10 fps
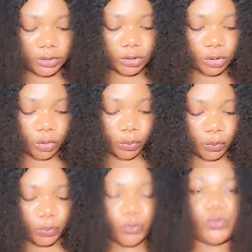So
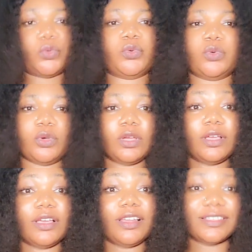
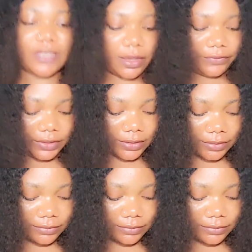let's have it.